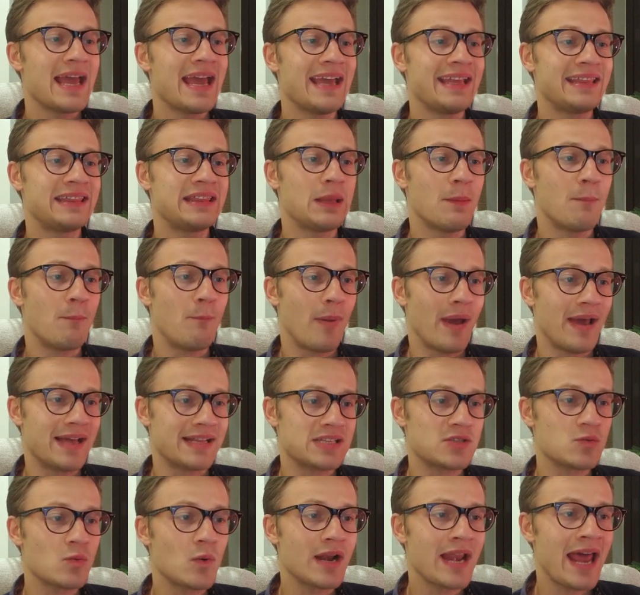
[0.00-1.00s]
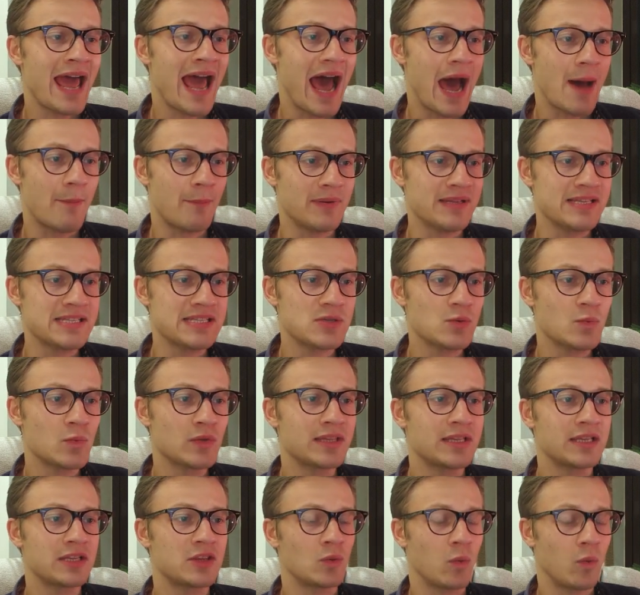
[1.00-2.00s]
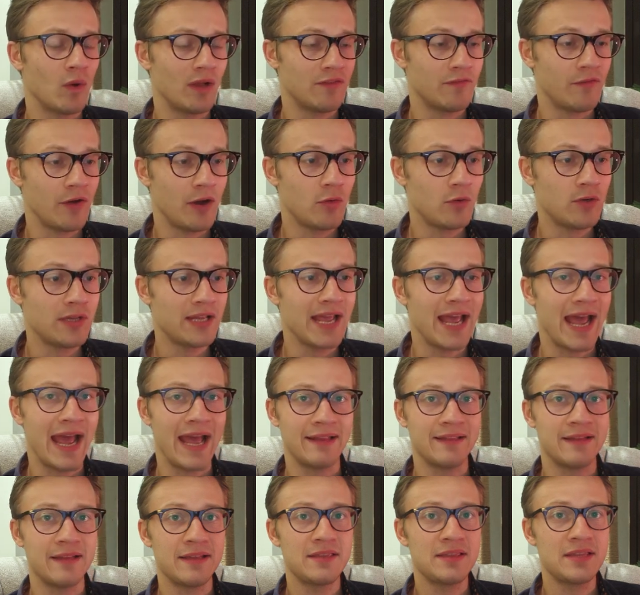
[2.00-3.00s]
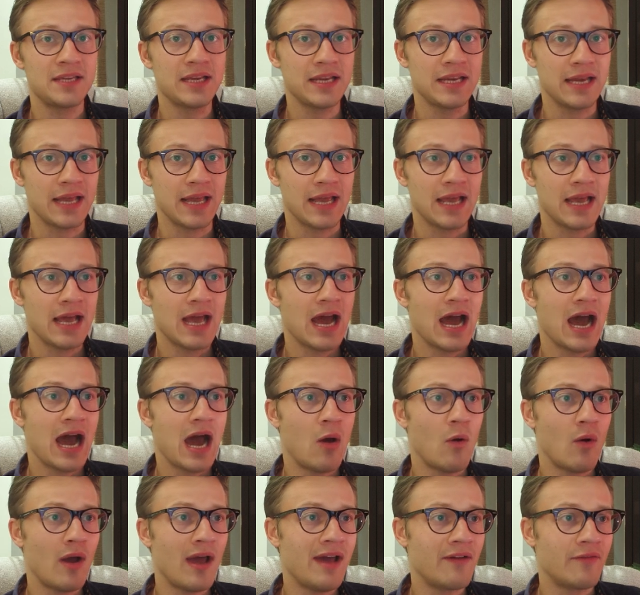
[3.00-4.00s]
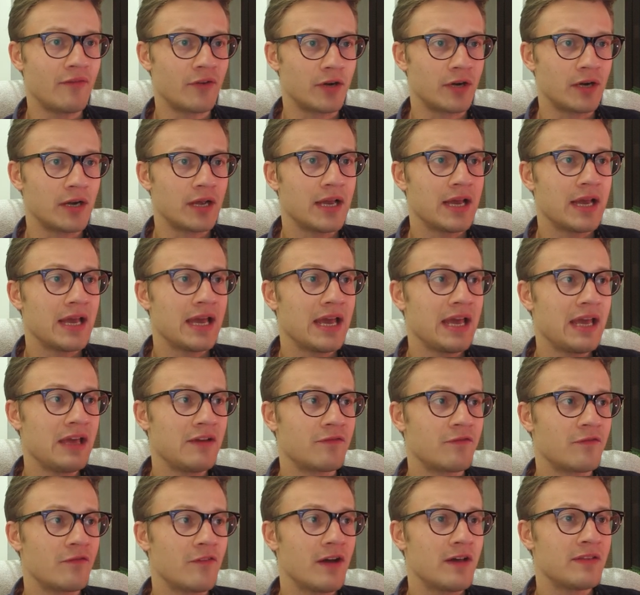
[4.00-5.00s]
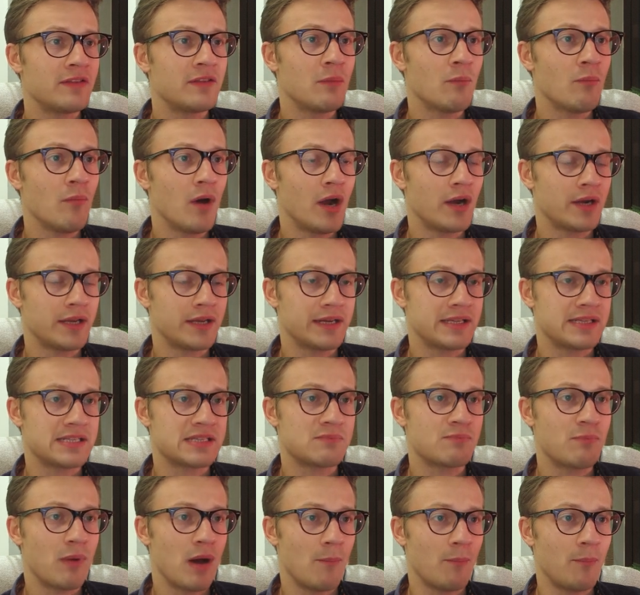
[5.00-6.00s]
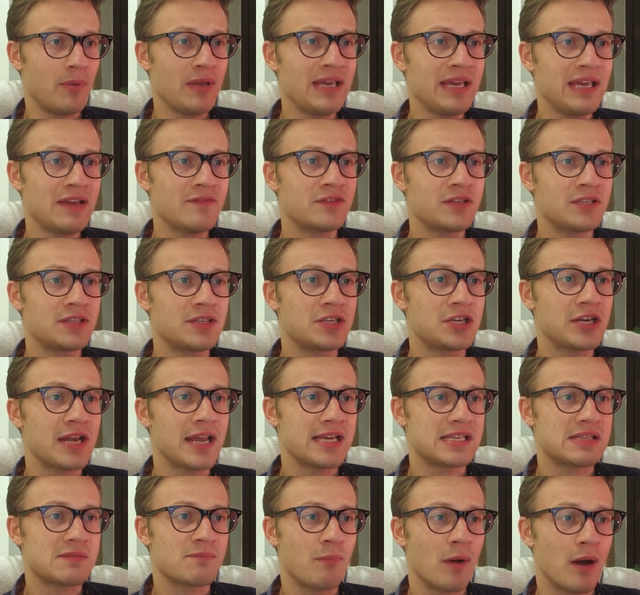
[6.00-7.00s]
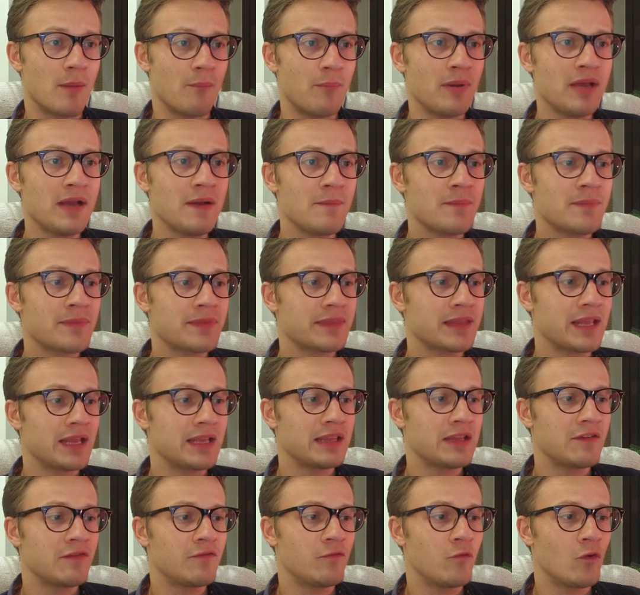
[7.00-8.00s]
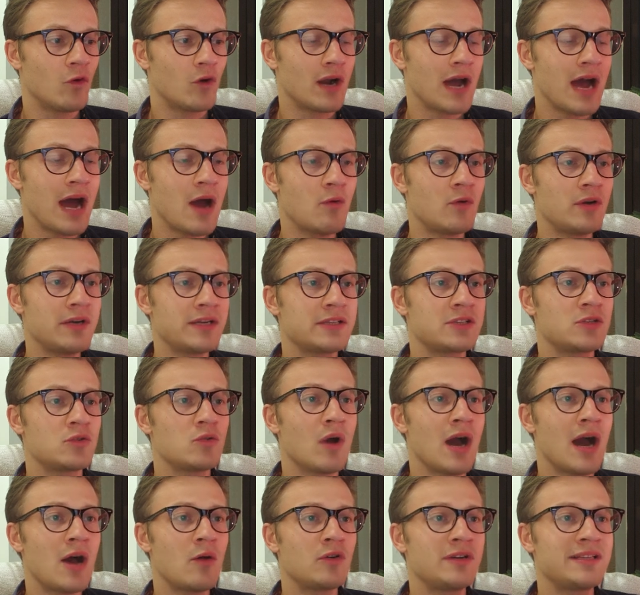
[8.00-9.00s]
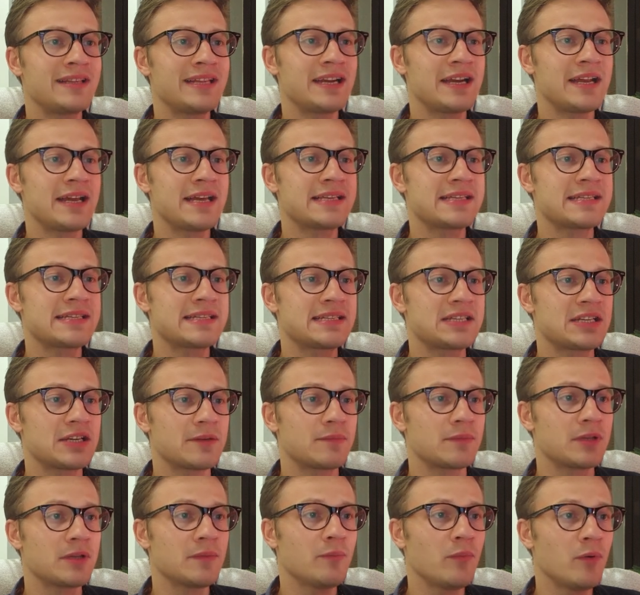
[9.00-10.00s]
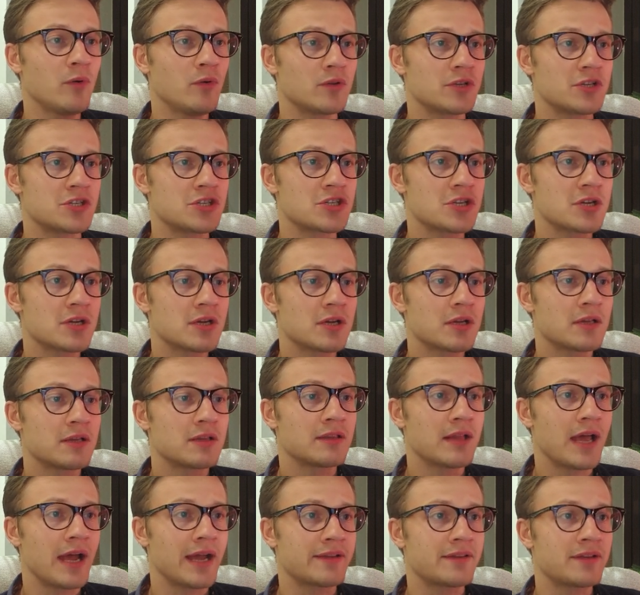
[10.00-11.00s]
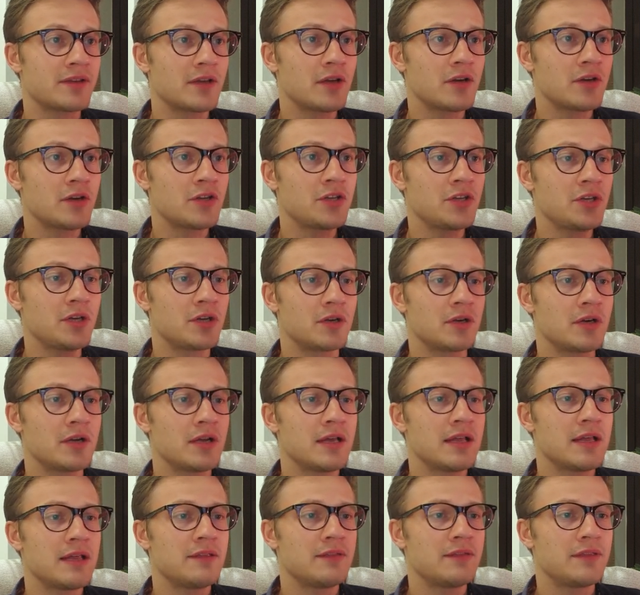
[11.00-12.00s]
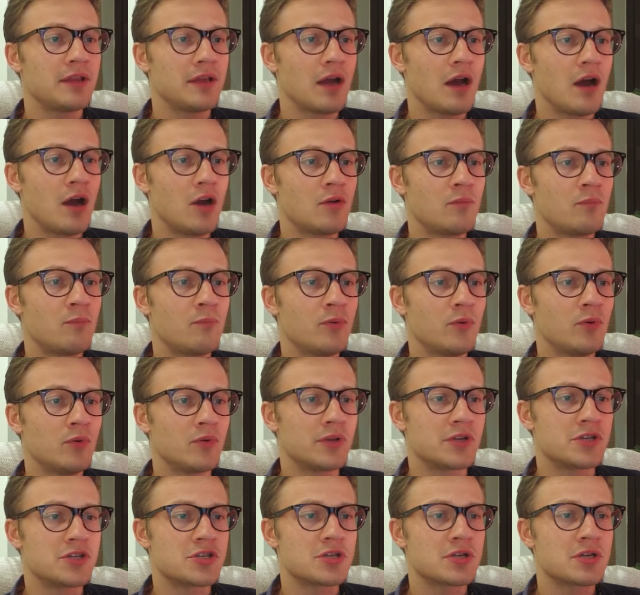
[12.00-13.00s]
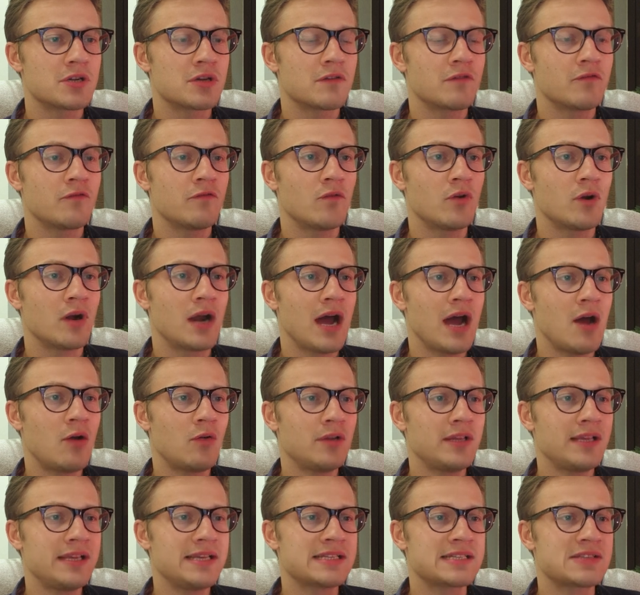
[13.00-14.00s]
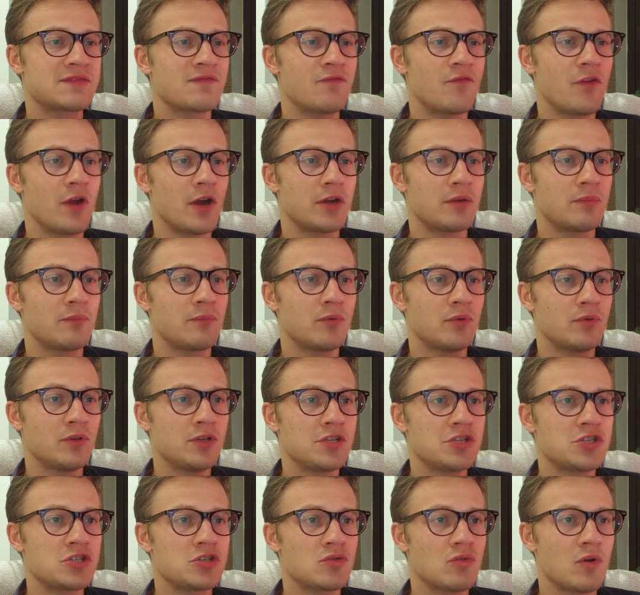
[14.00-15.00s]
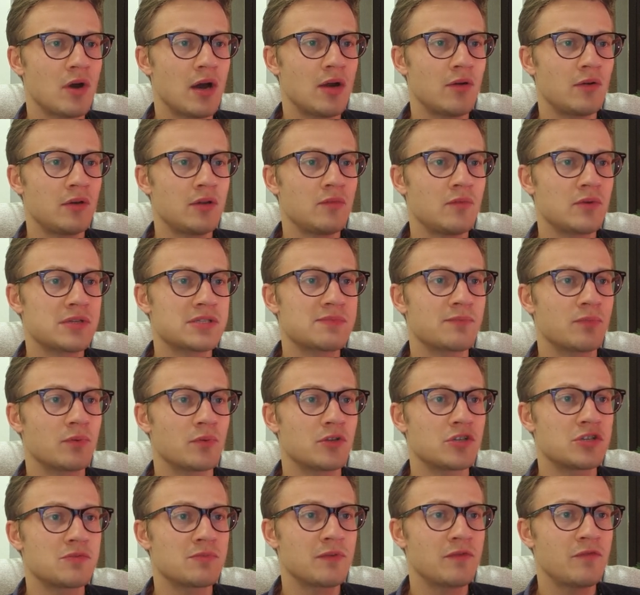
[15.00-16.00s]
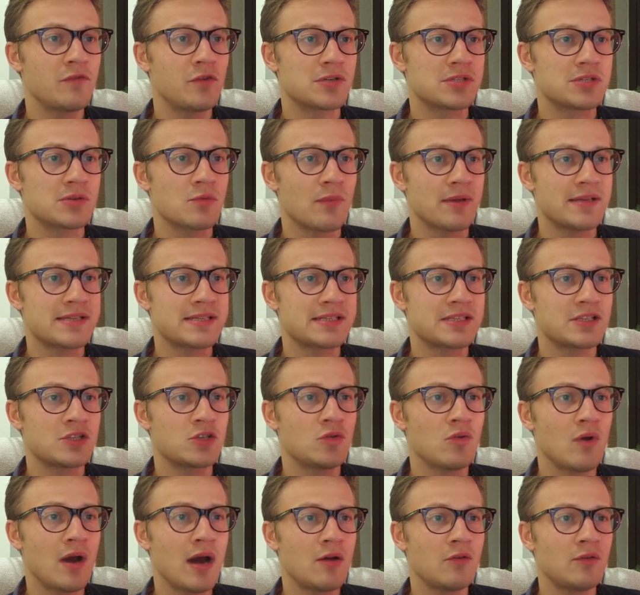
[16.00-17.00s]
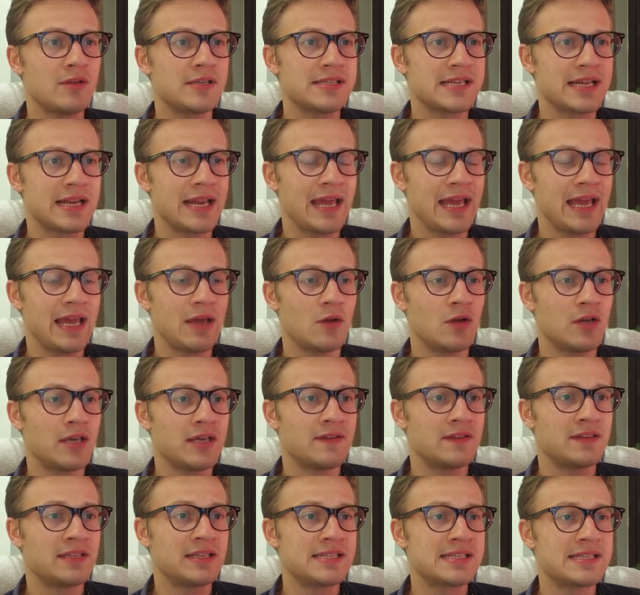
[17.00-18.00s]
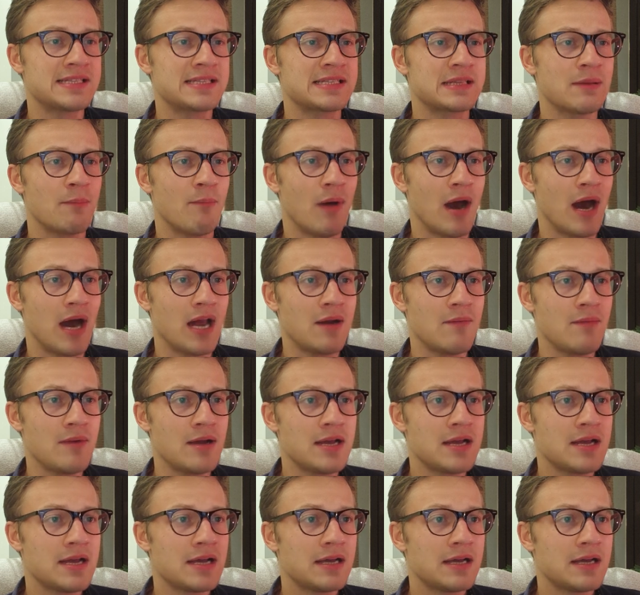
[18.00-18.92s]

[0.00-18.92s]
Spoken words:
It depends what happens with the 12 hourly and the 3-day. However, if the market is pumping, if the 3-day is pumping, then the 4-hour and 2-hour, they're extremely bullish, like they are here. They are bullish. 4 hourly is very bullish. 2 hourly was bullish before. So basically 2 hourly said, hey, this is the bottom.